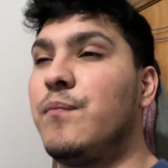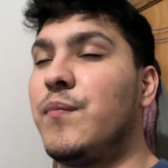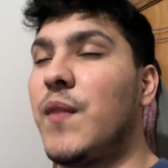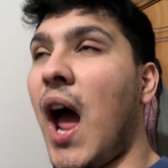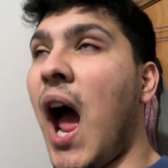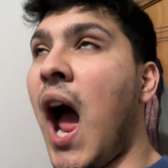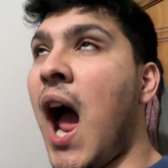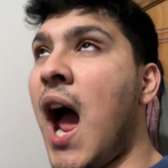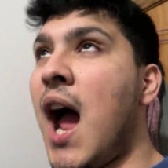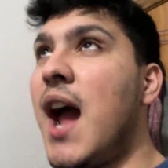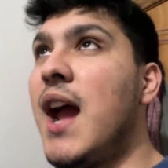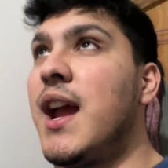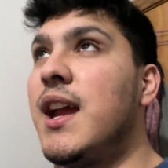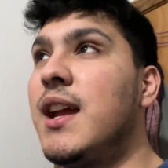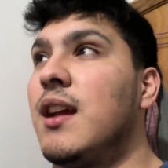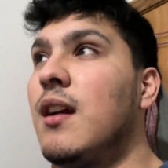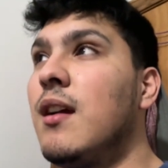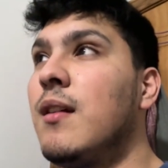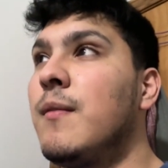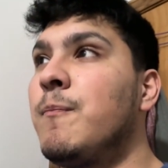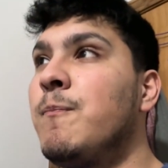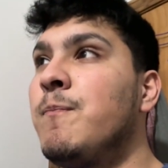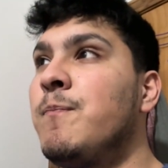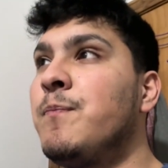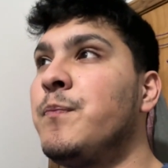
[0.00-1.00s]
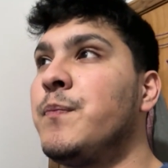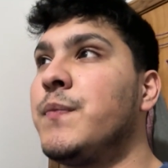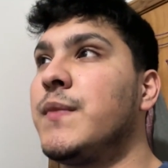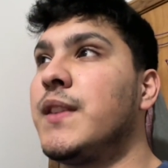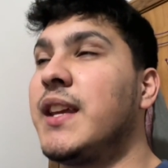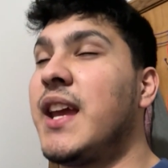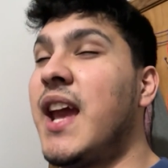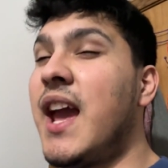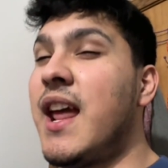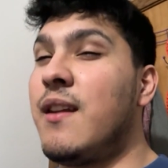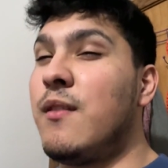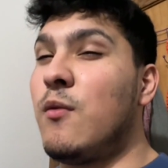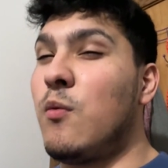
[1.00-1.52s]
I
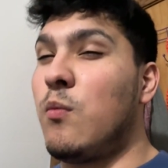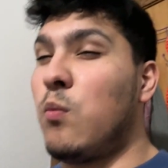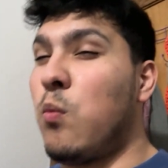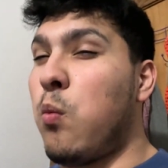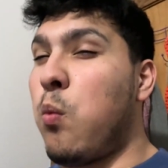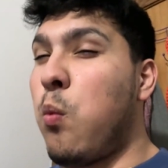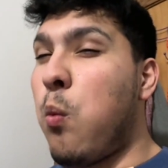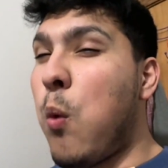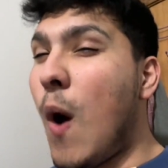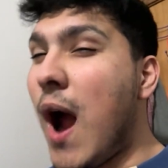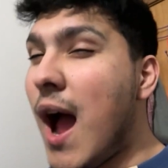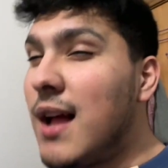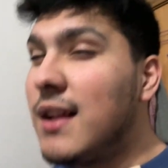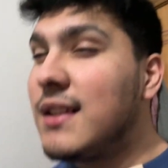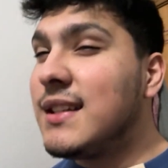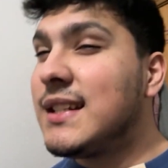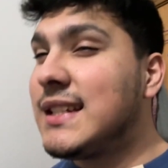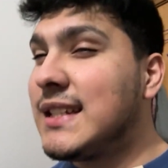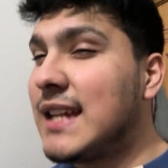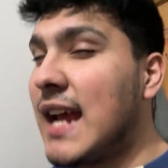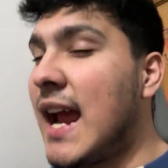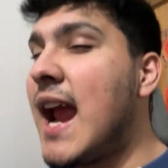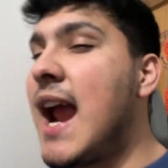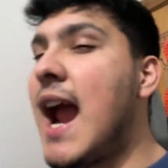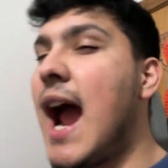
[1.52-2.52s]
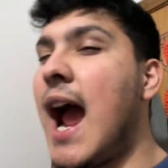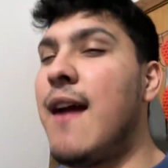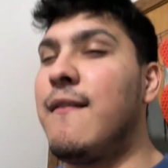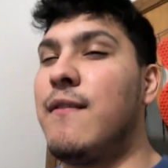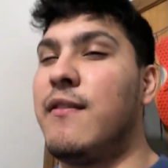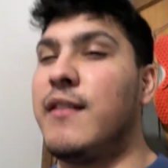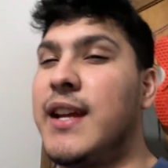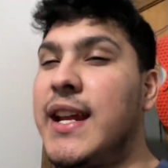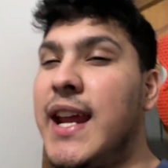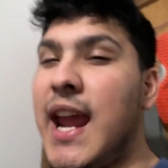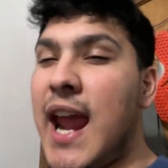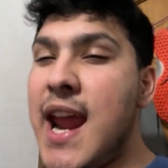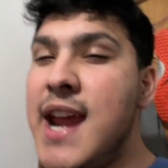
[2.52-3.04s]
can well say
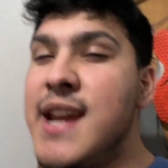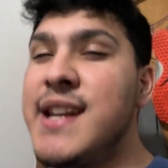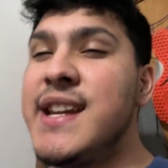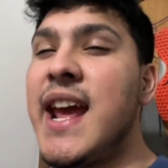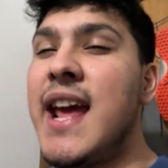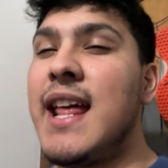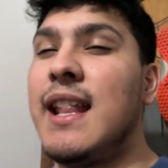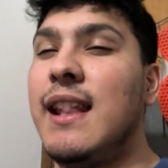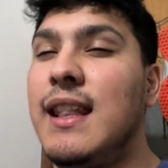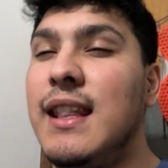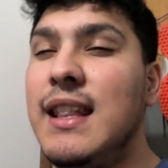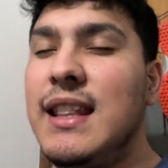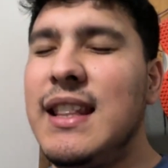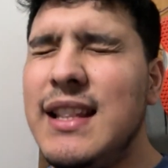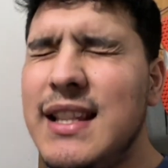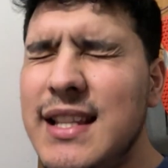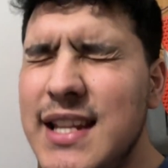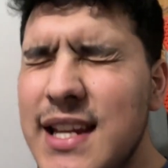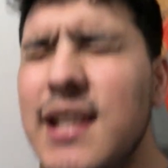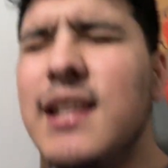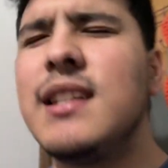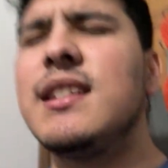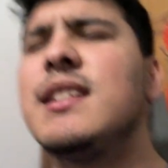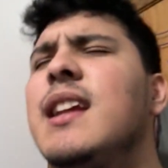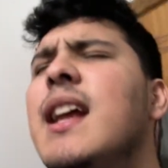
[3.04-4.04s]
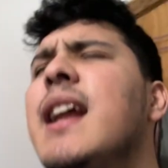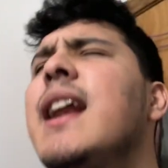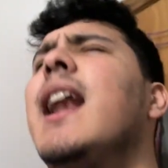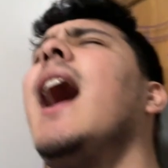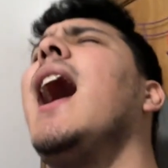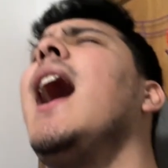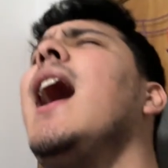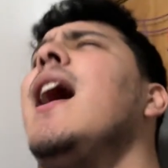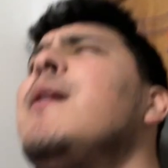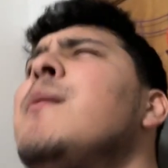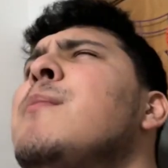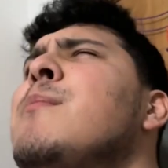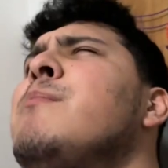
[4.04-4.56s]
I've gained at least, and
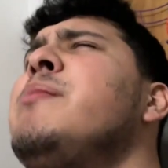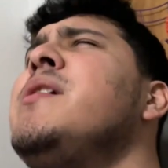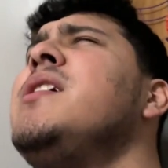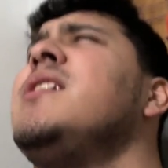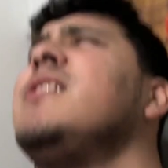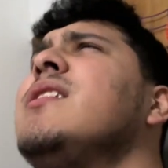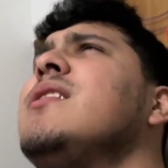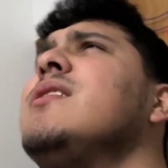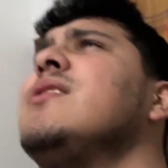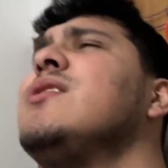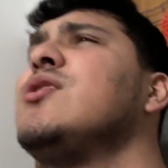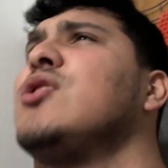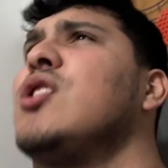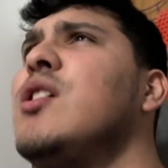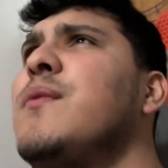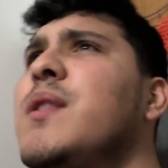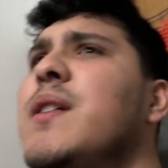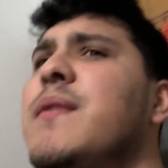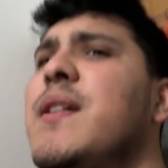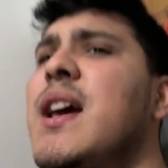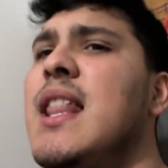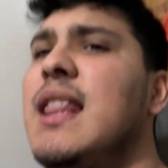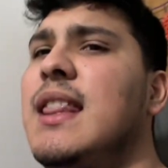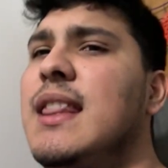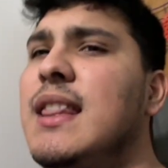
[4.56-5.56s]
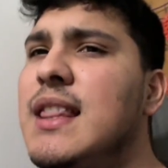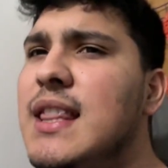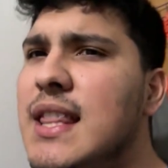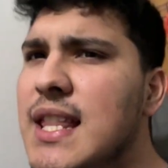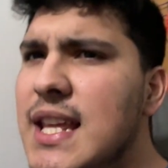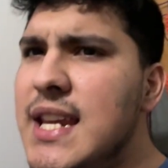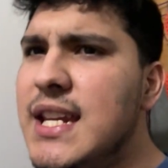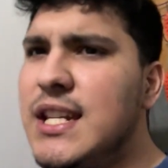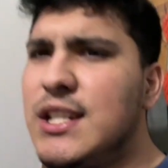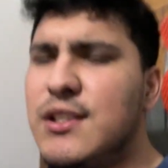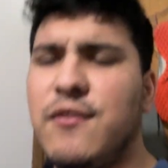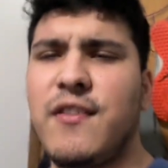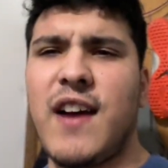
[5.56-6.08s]
I'm being conservative, at
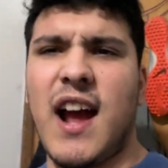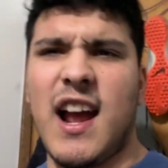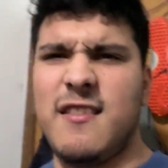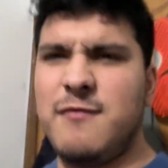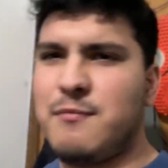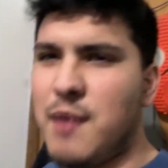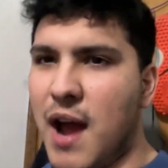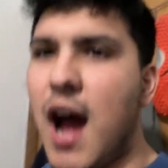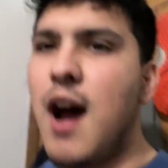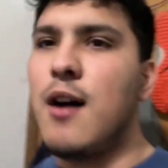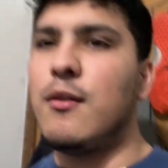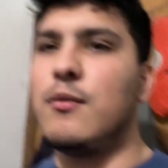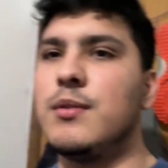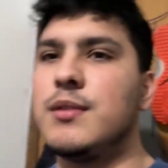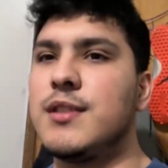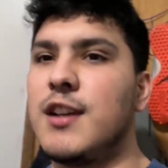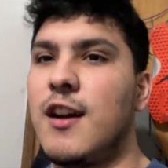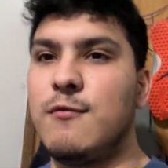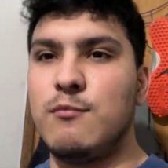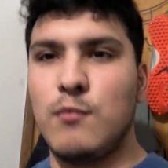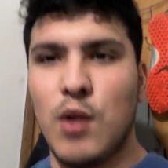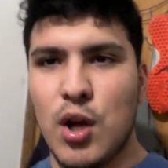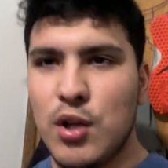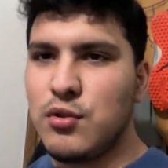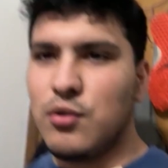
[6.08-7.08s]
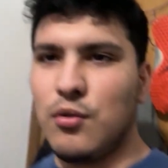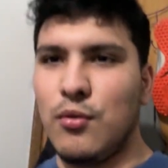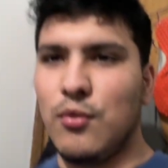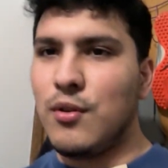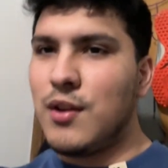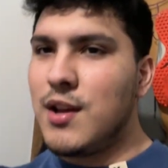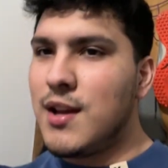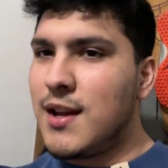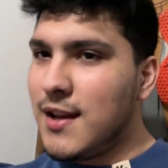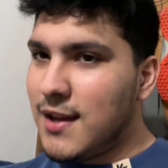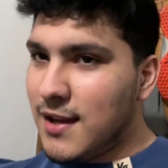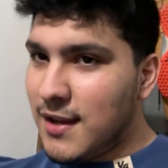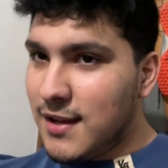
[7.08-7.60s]
least five pounds of muscle.
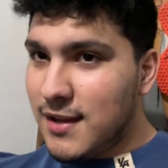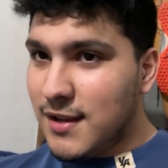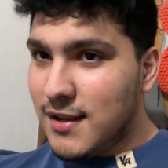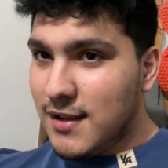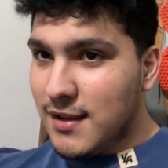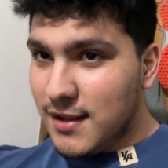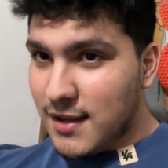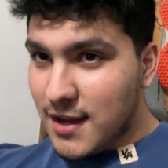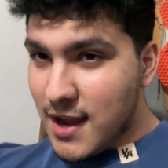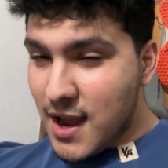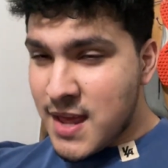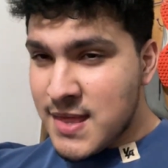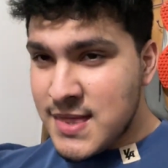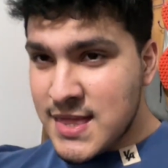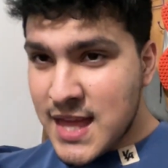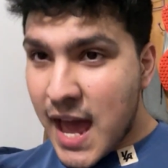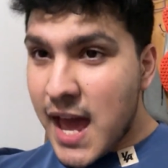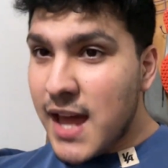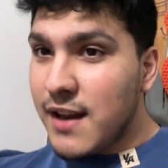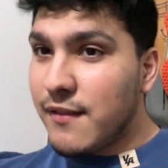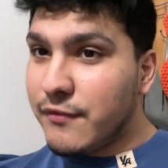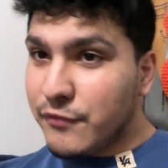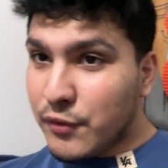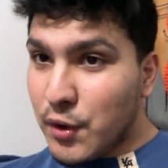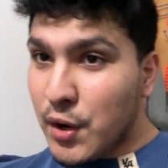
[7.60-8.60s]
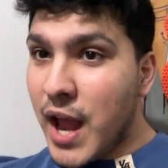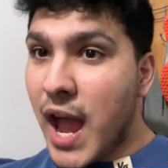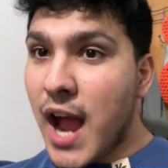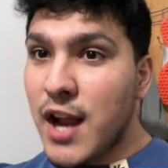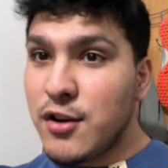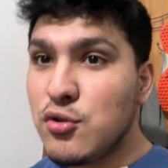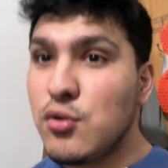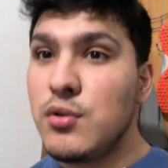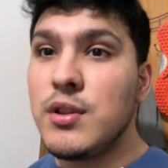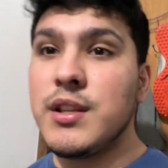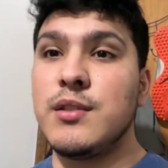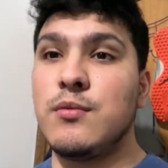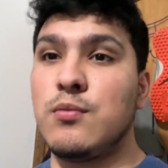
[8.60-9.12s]
And that for
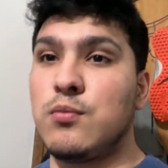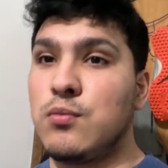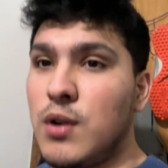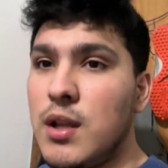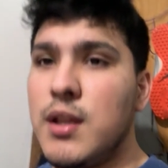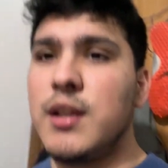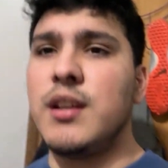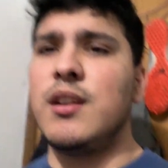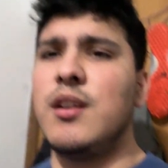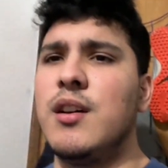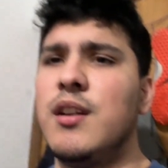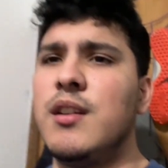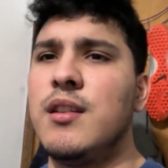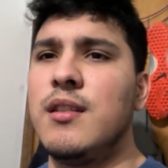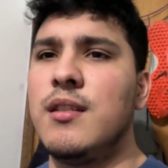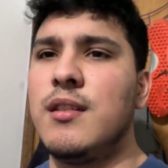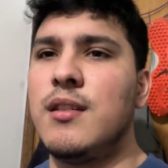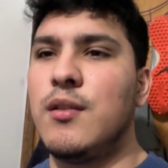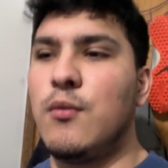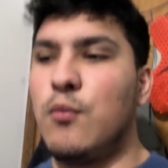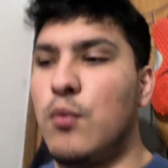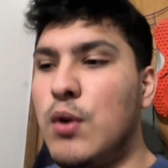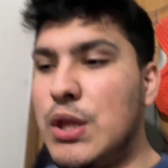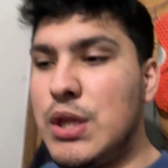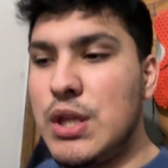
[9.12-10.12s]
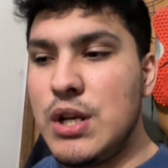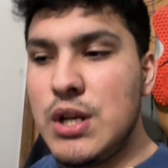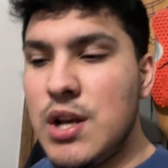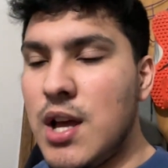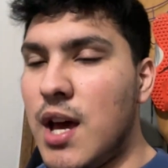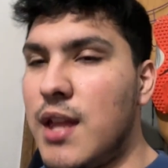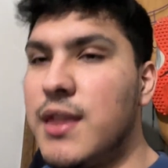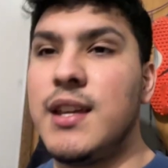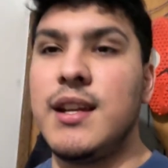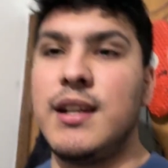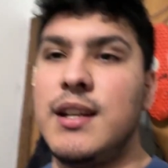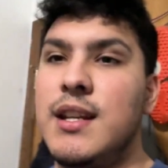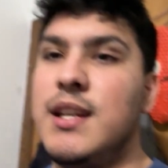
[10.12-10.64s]
natural is really good with
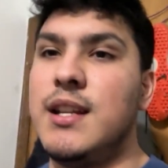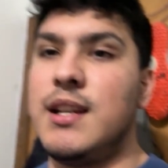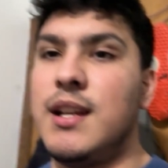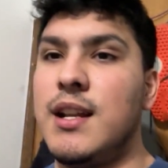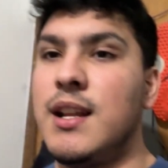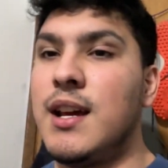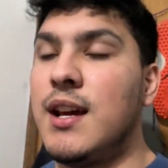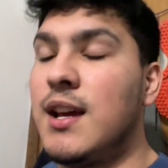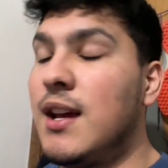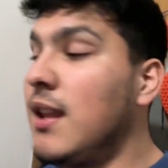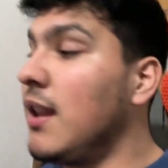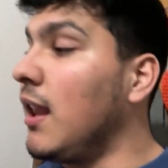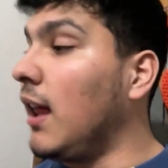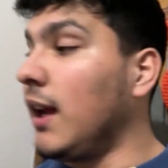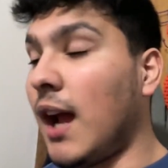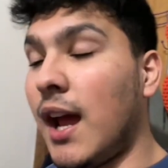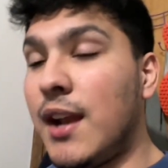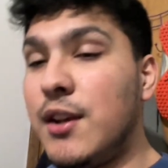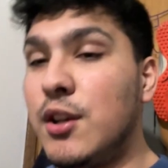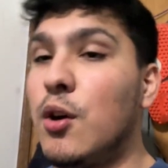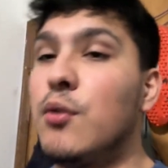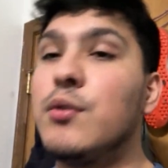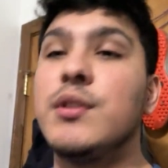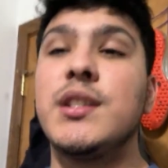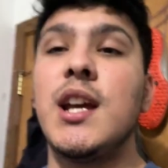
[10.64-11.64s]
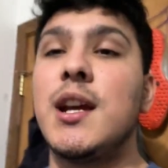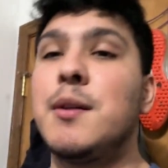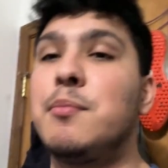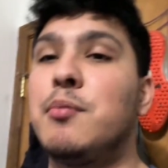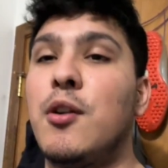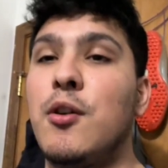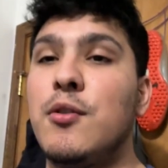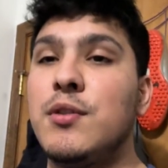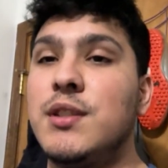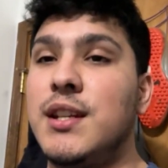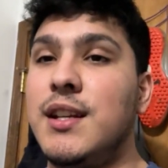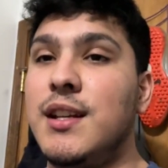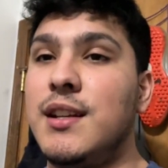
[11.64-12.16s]
nothing needed. Like I don't take
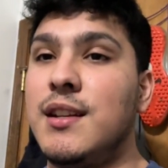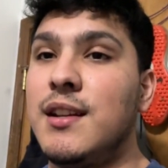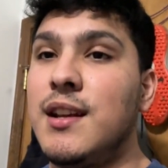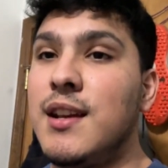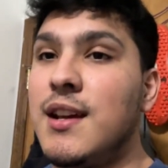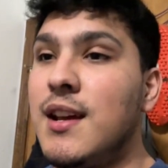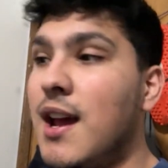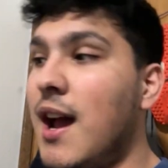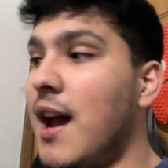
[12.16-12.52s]
protein.